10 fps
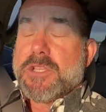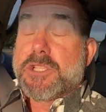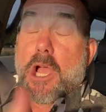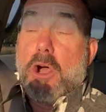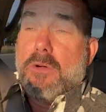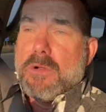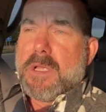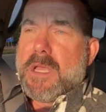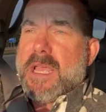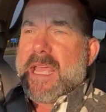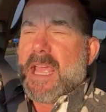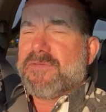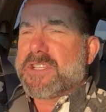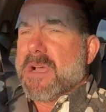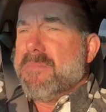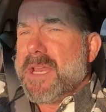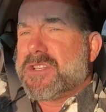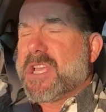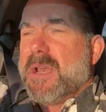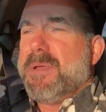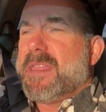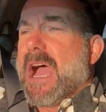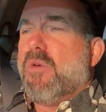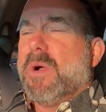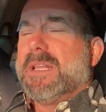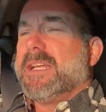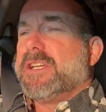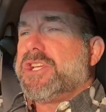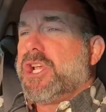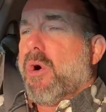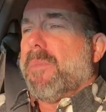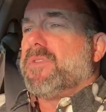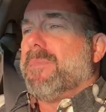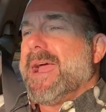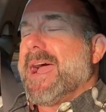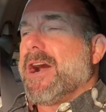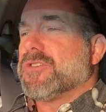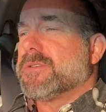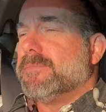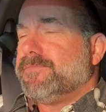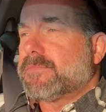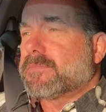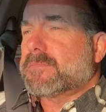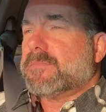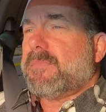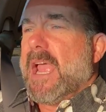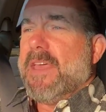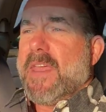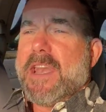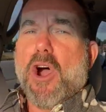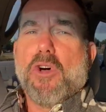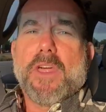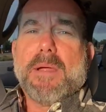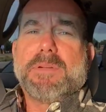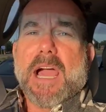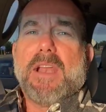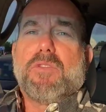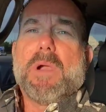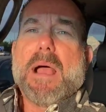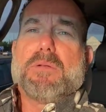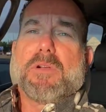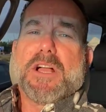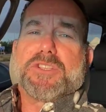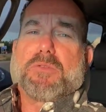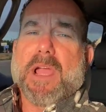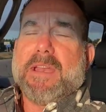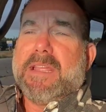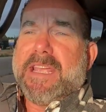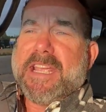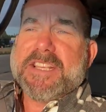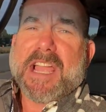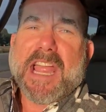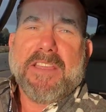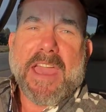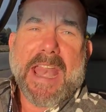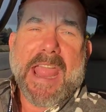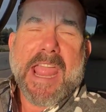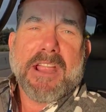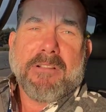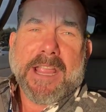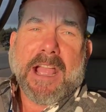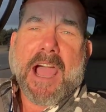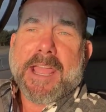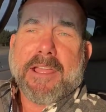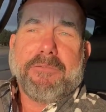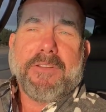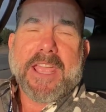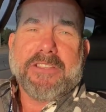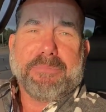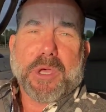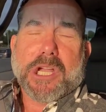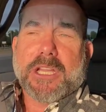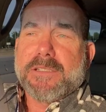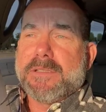So, if somebody's going to be that willing to show up to my house, and they know that I'm kind of a rabble rouser, right? He's kind of that angry guy on Facebook.